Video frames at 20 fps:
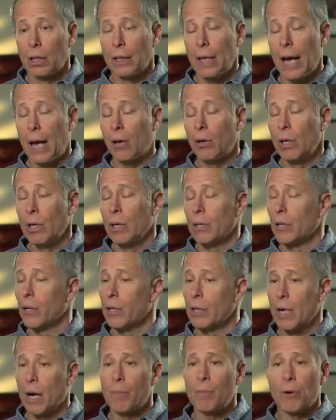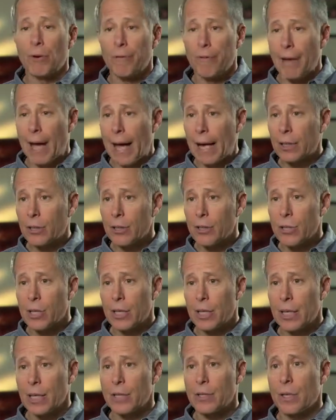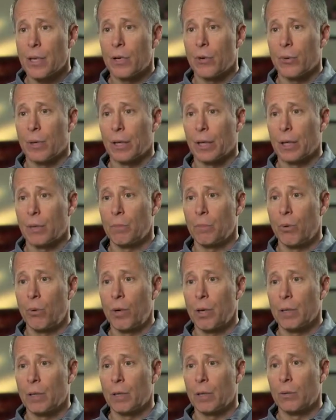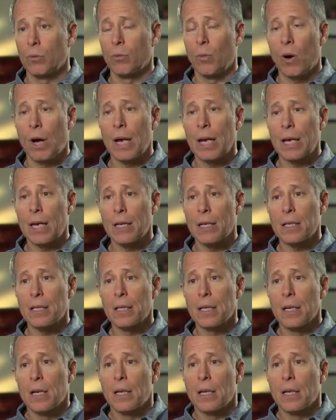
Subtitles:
Now, there are a number of factors in this that are really important. One is